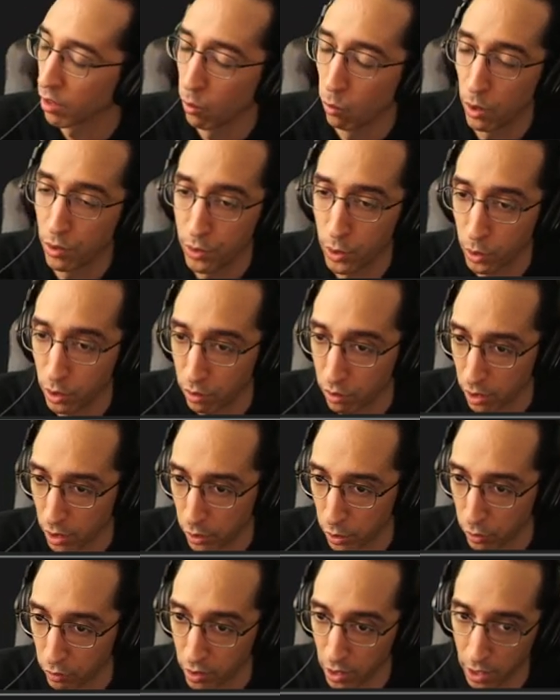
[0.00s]
Once you can see
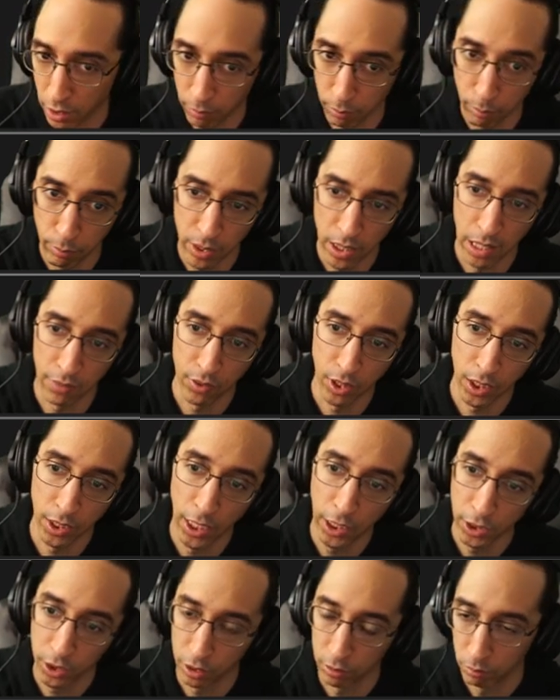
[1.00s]
that you've got Mia for
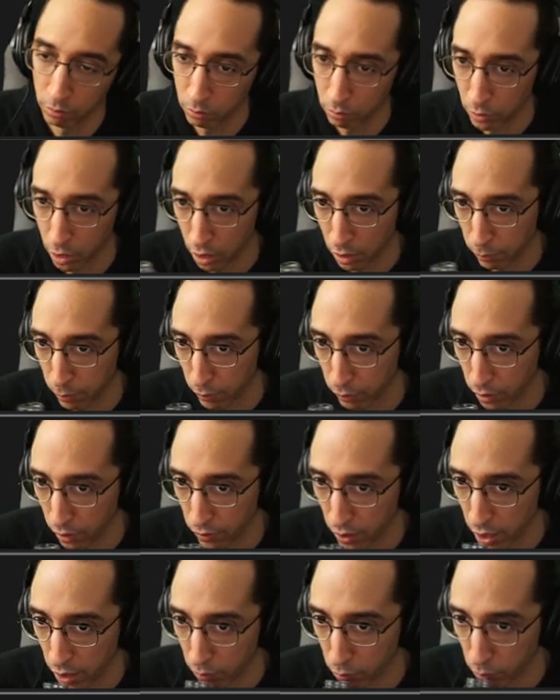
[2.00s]
connection, you're perfectly
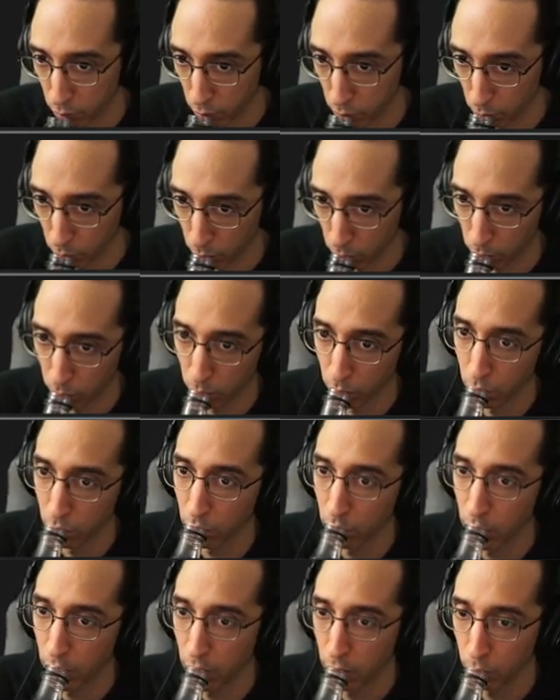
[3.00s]
fine.
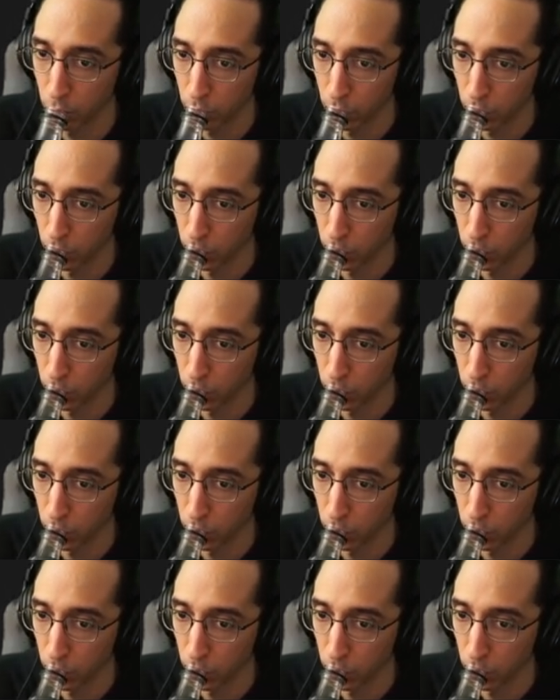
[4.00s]
You know?